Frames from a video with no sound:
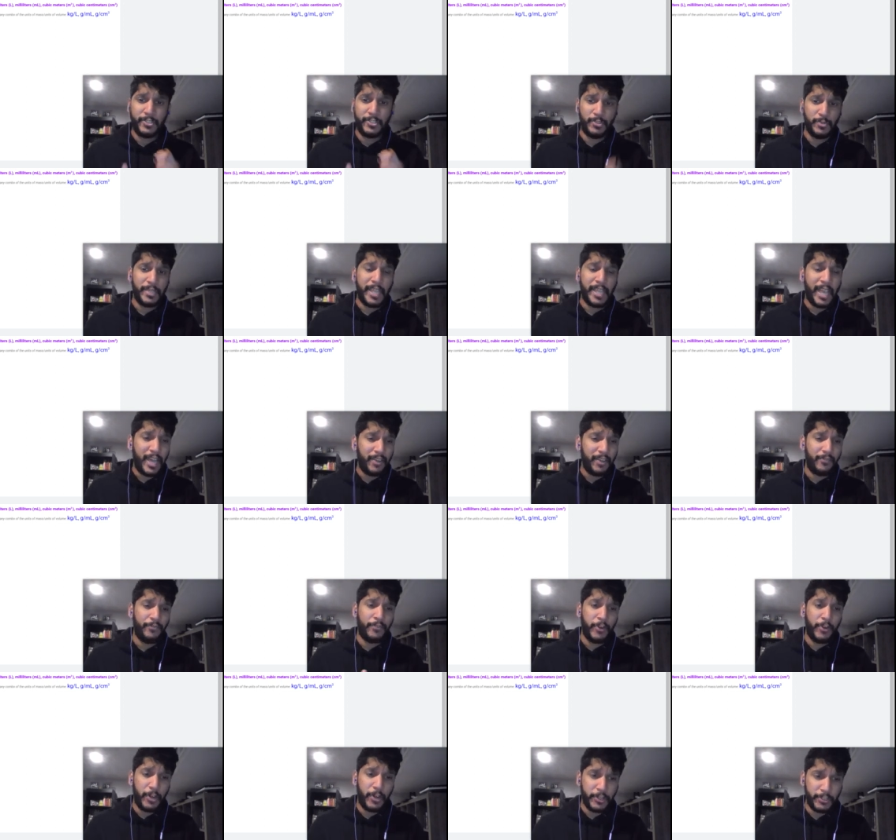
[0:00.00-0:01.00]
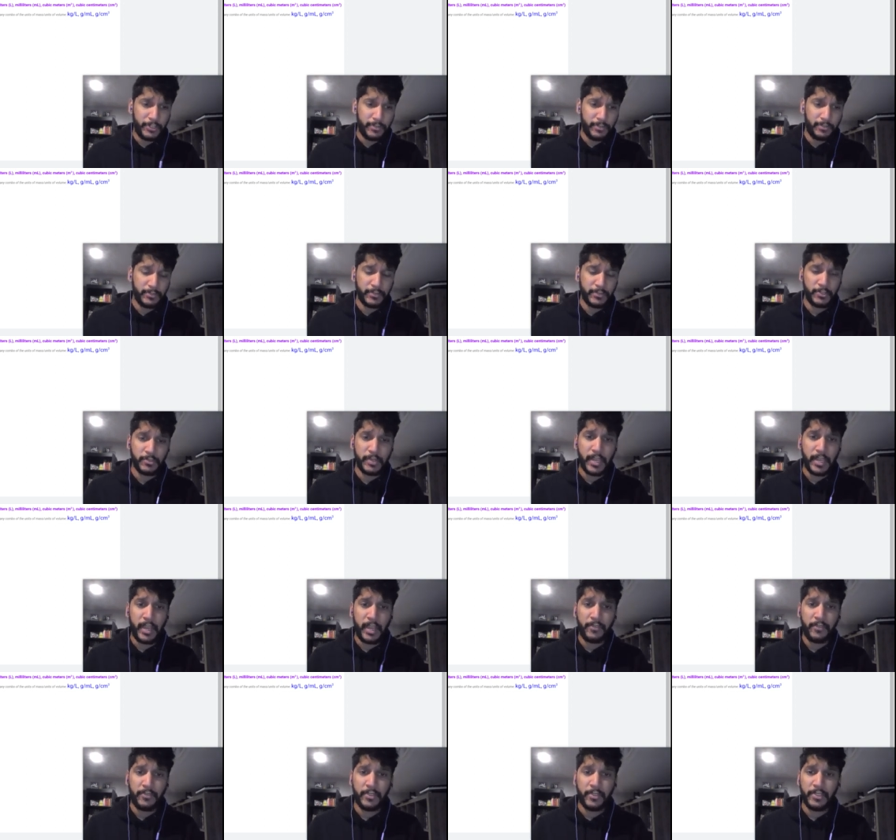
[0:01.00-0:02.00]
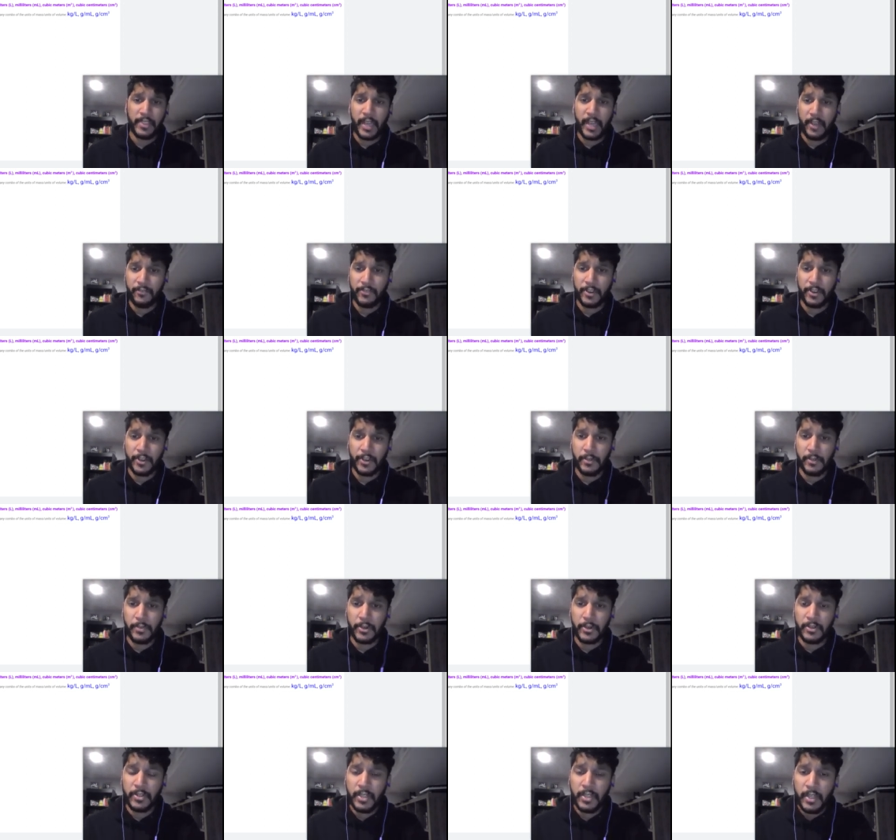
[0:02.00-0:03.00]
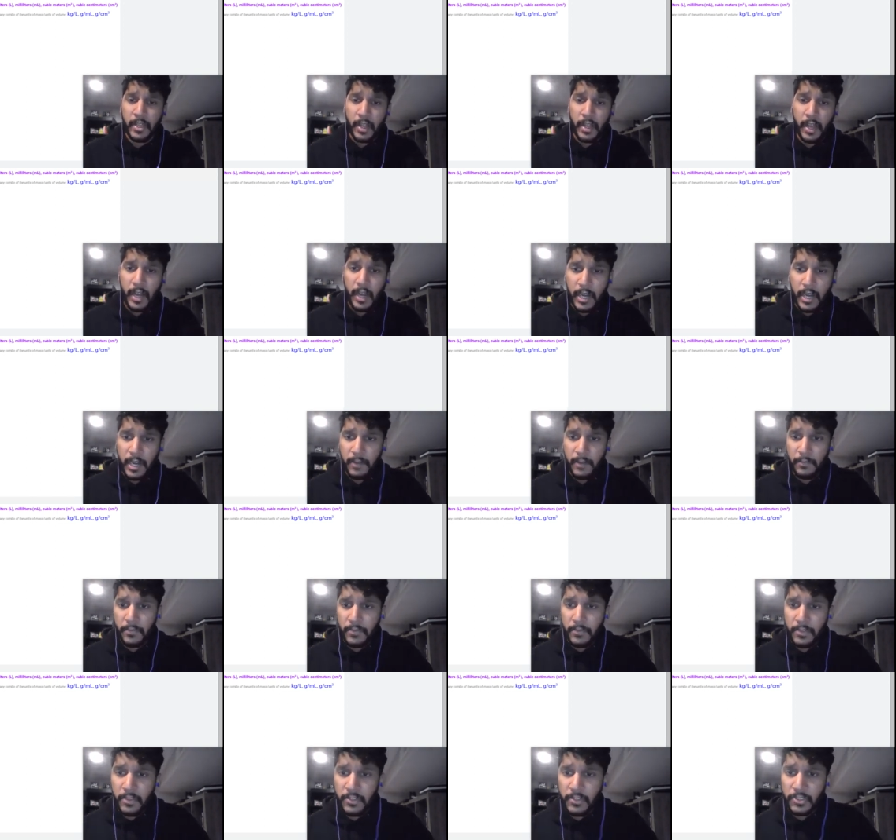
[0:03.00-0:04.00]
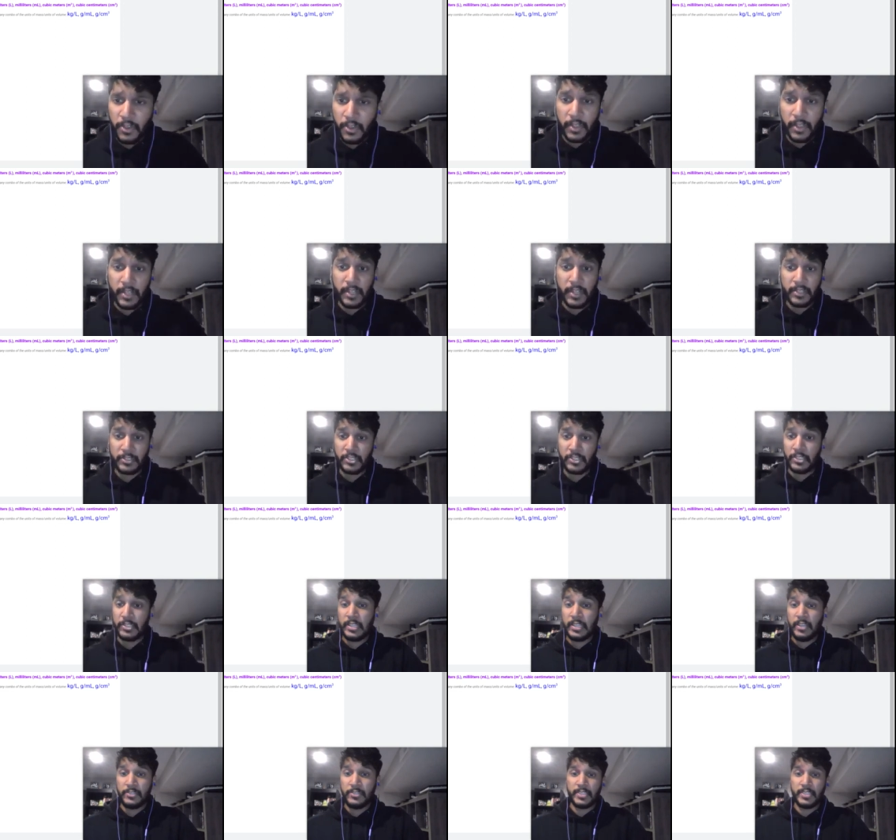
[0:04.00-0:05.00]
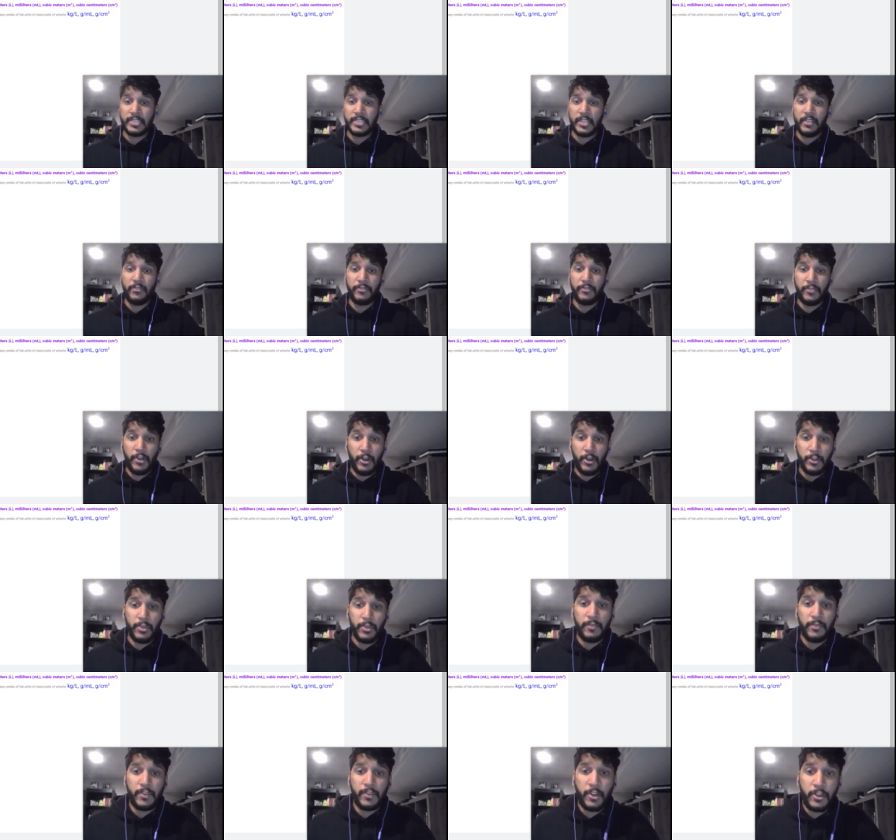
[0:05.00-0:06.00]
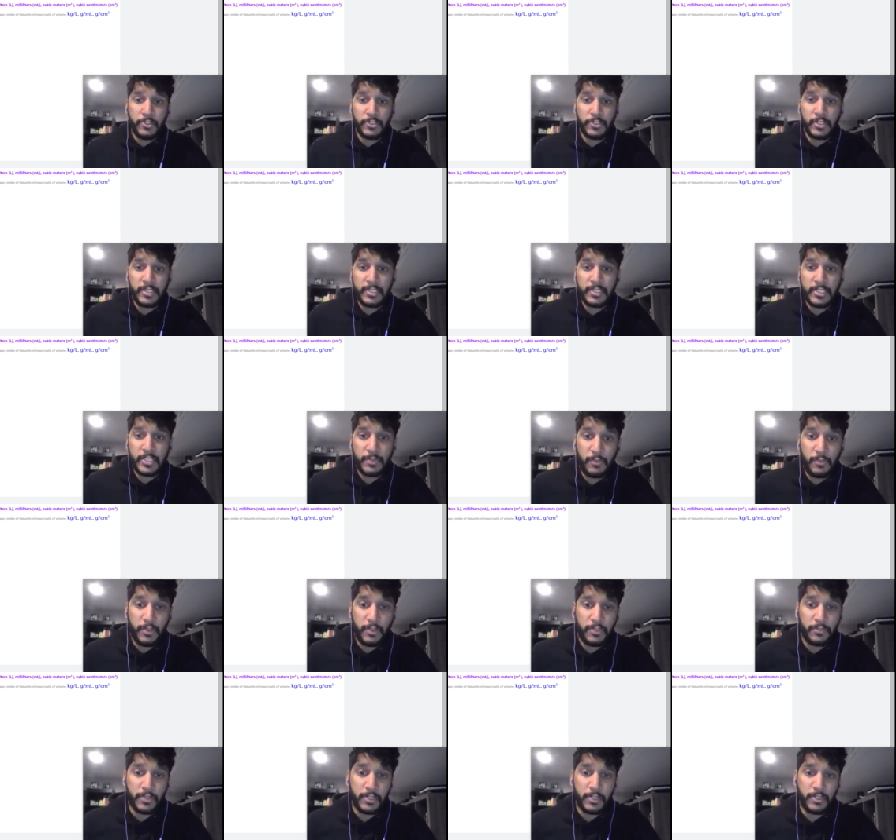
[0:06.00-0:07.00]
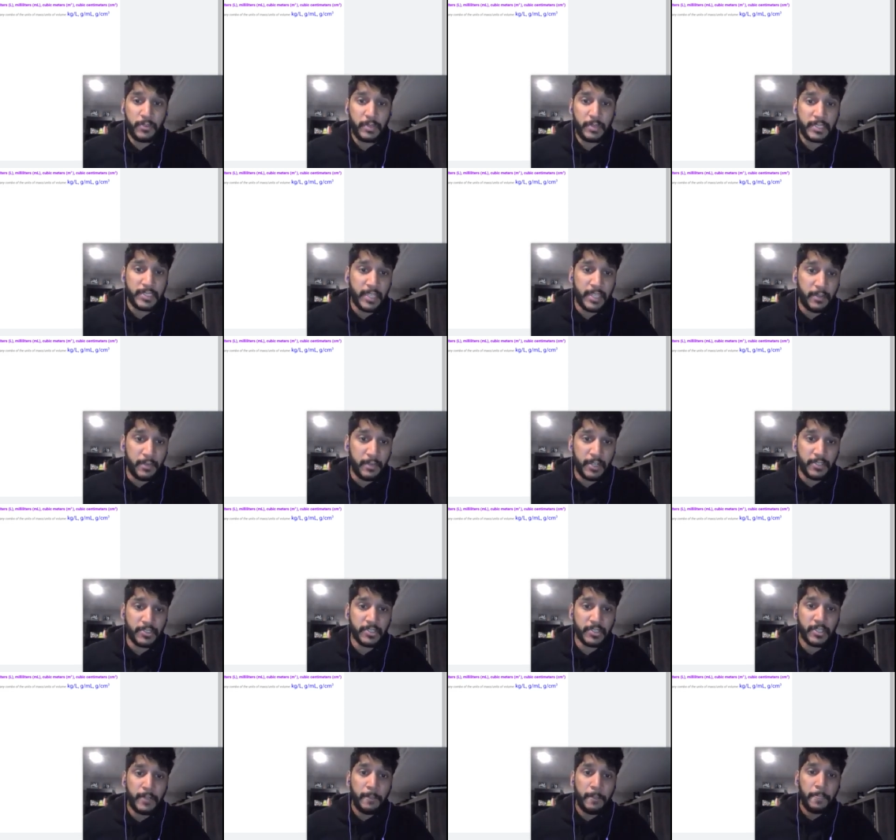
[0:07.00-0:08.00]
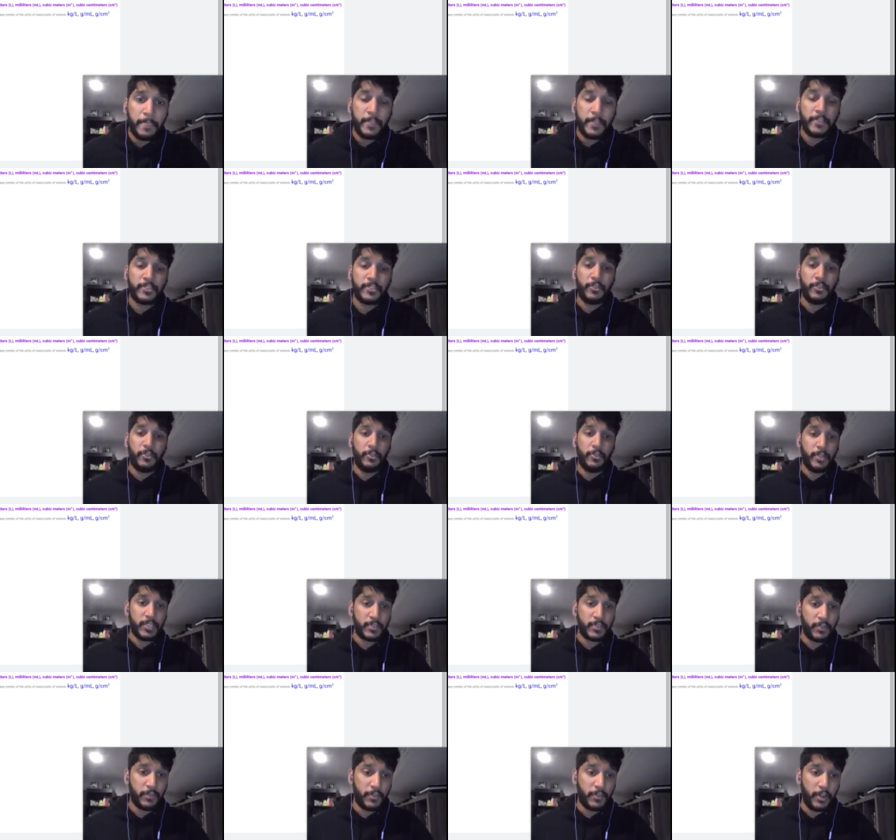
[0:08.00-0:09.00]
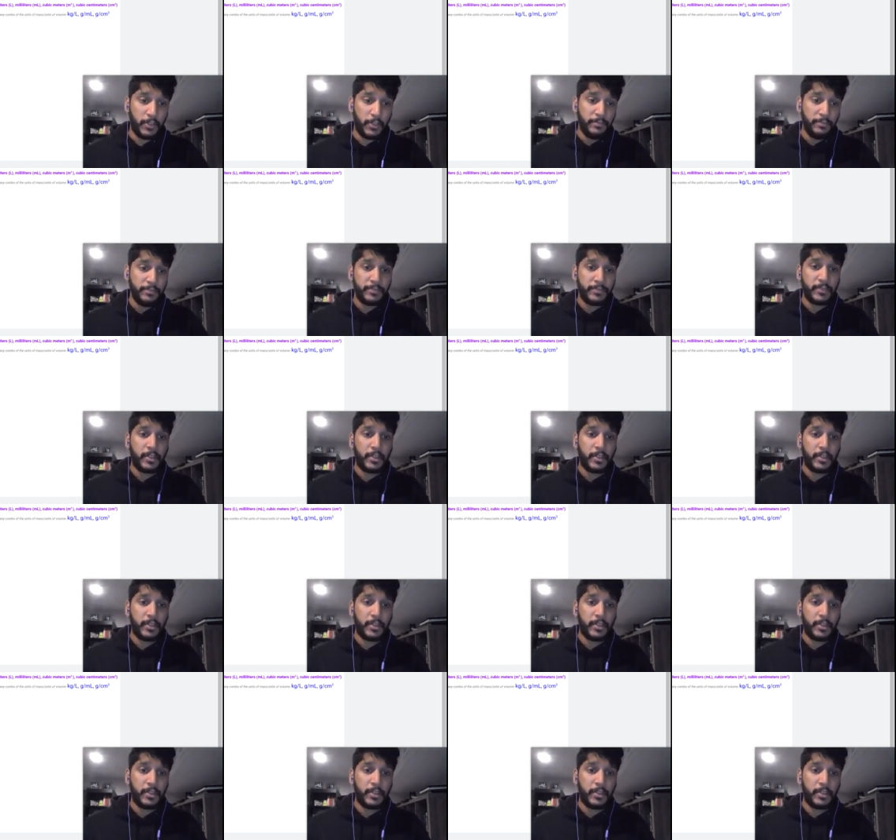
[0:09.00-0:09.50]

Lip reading: do we have volume? Do we have that variable? So it actually tells us in a volume of 106.3 cubic centimeters. So units for volume,